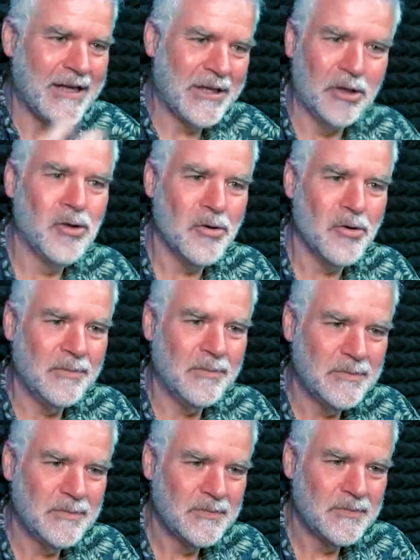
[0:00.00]
they'd ignored them.
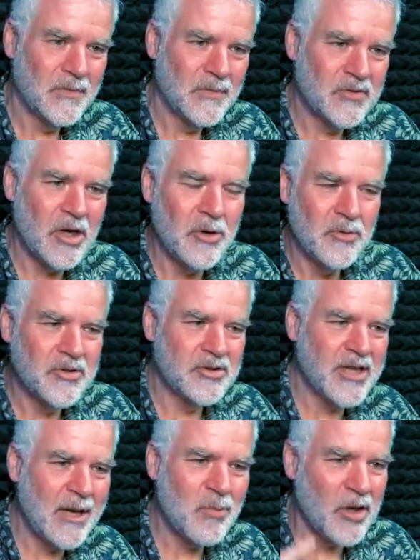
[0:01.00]
Yeah. So the same